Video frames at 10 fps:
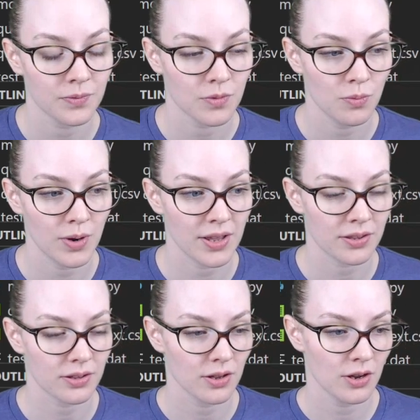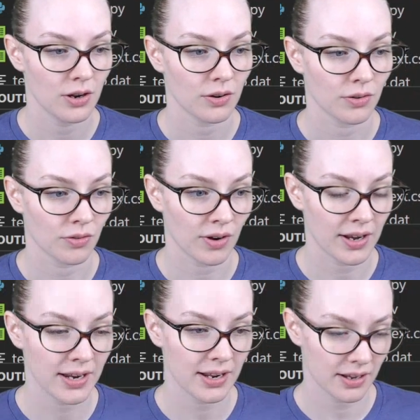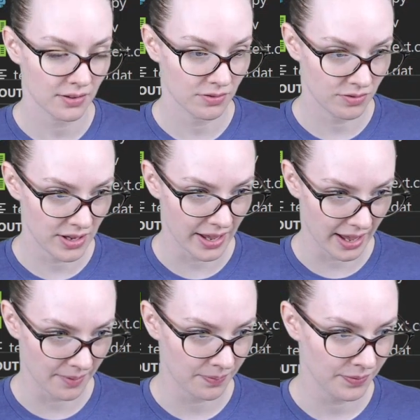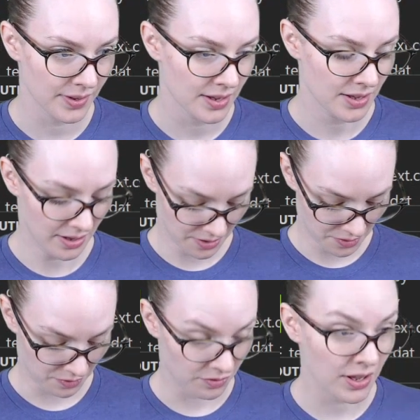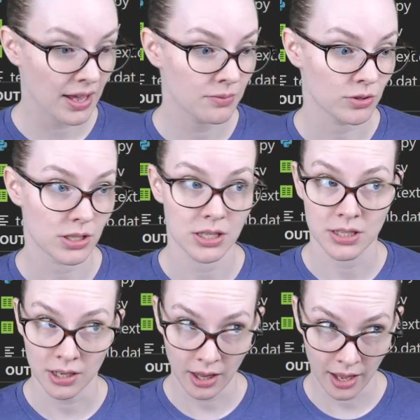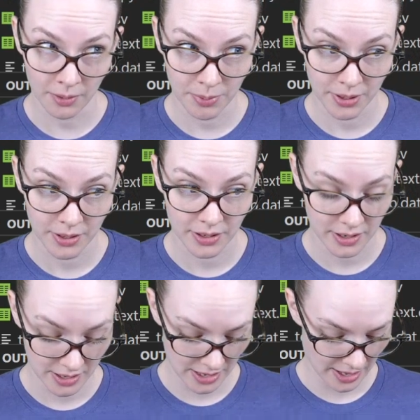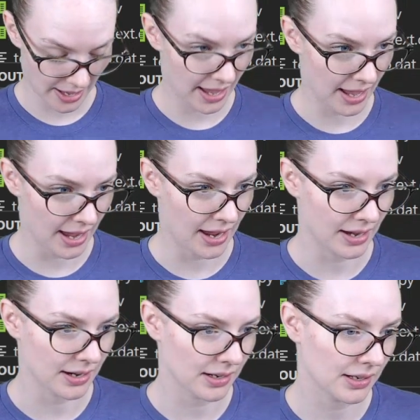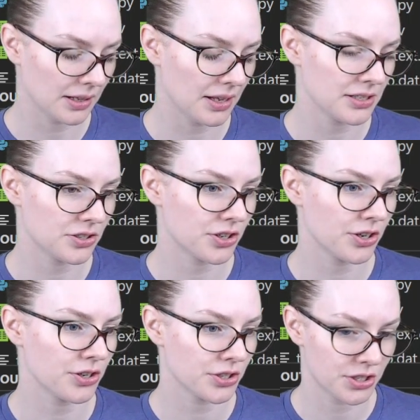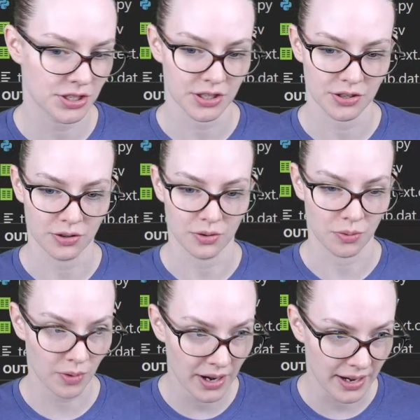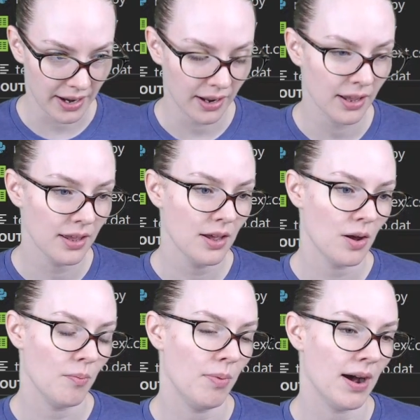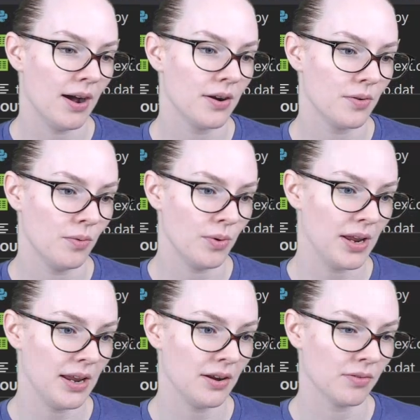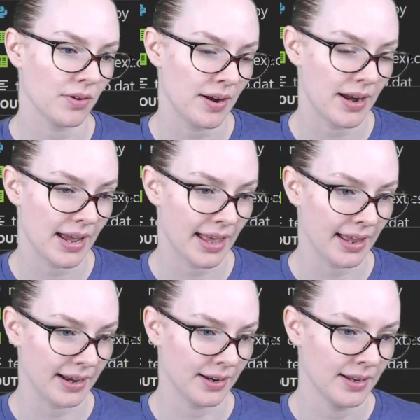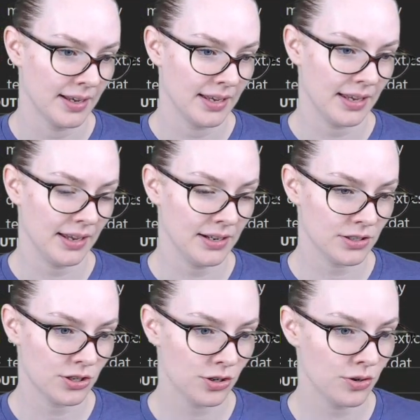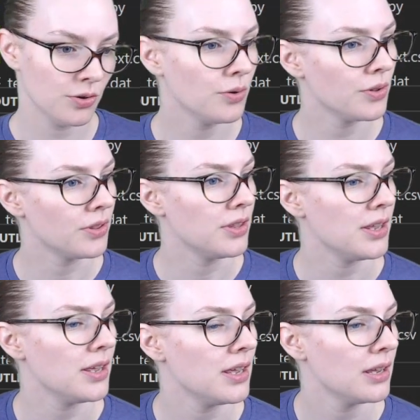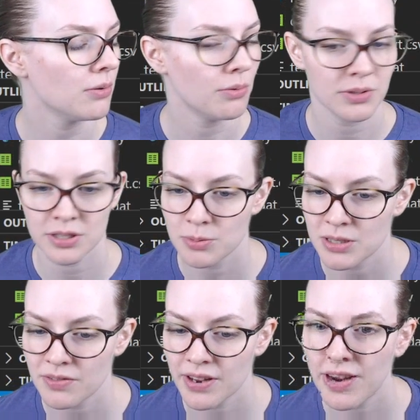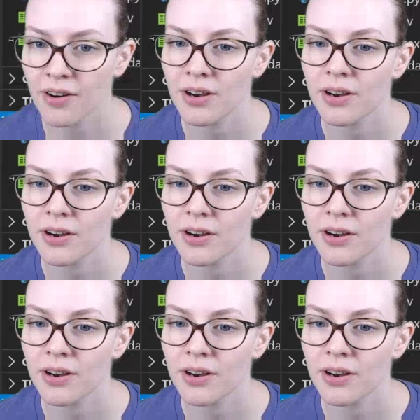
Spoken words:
with running VM. VM was still up and cluster still running, but we ran into the, what was the specific error?